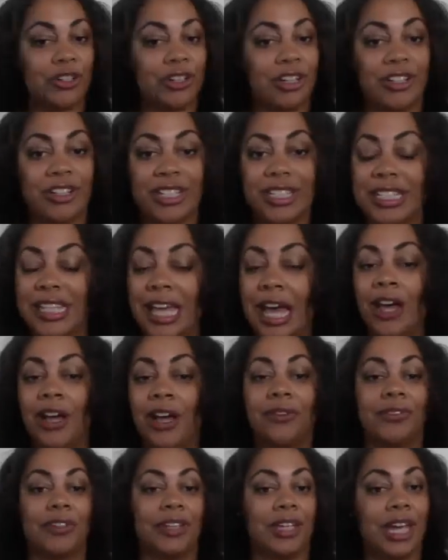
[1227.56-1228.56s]

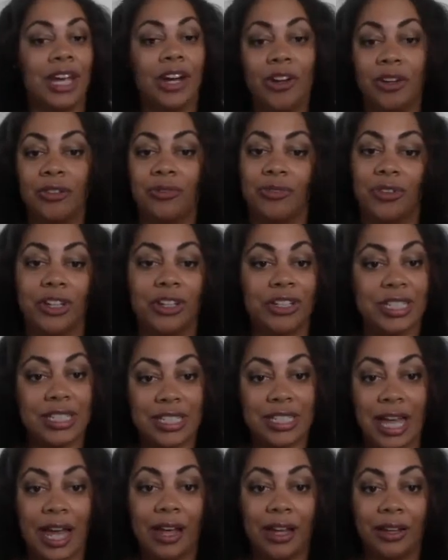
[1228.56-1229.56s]
yourself and caring for
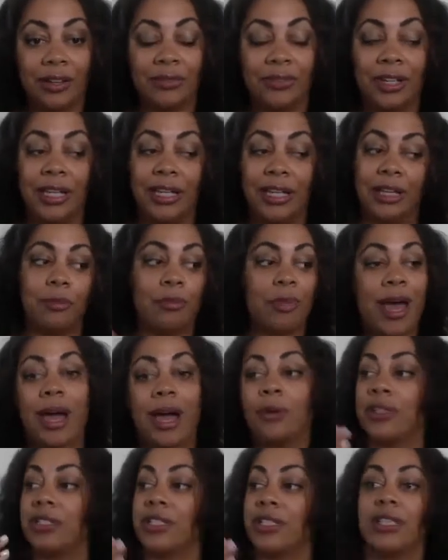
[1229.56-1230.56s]
yourself
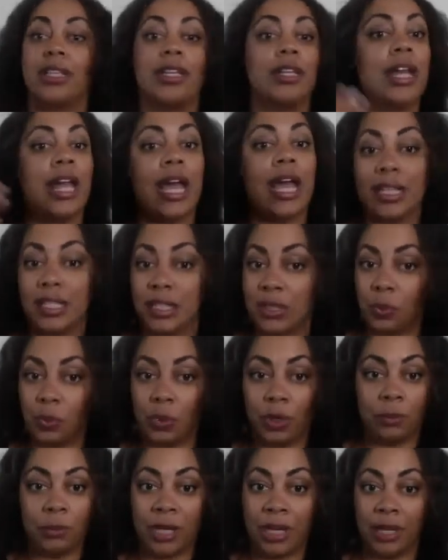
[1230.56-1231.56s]
empowers the next
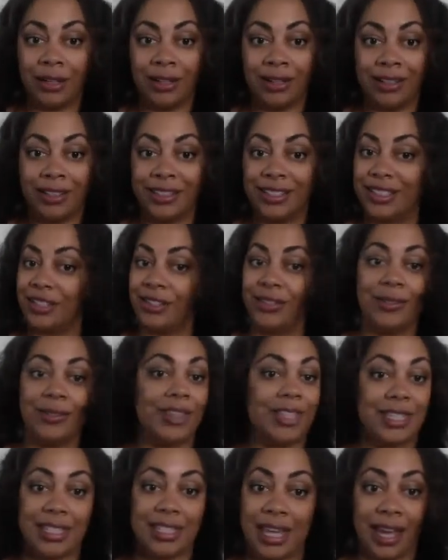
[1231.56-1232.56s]
woman to do
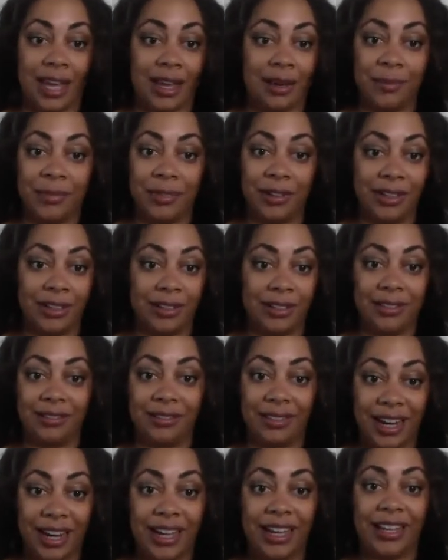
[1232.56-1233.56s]
the same,
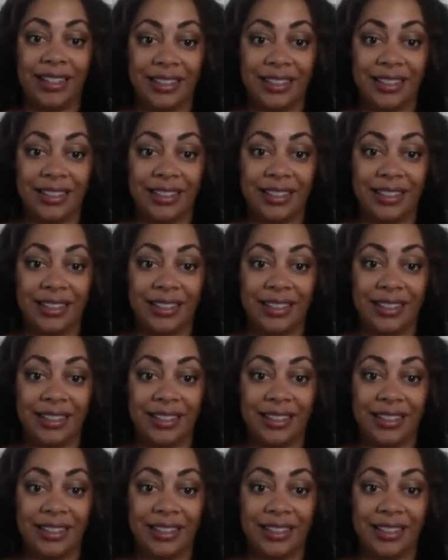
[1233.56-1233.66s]
right?